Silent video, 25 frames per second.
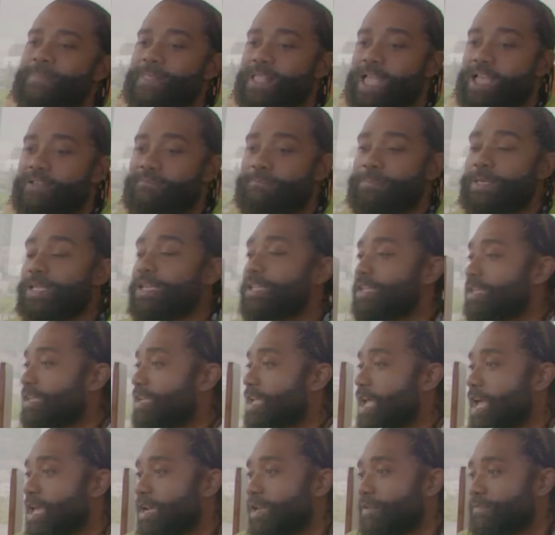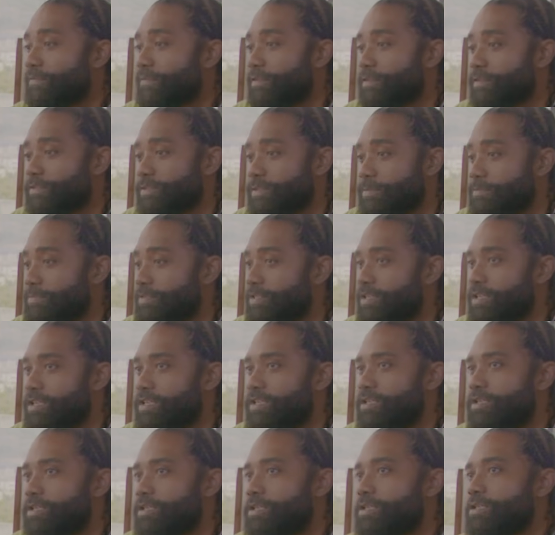I've been in Ghana for some
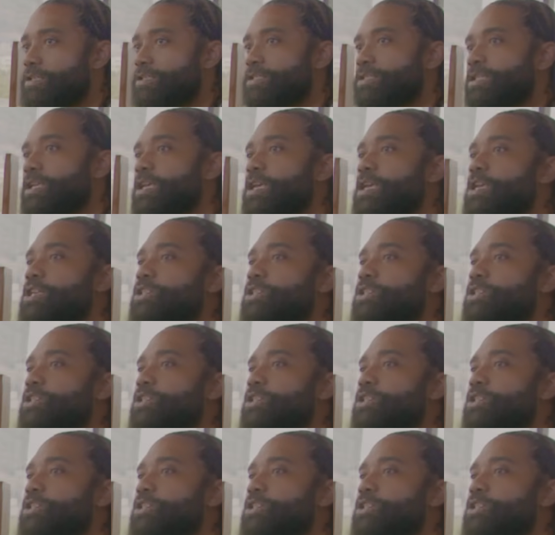years.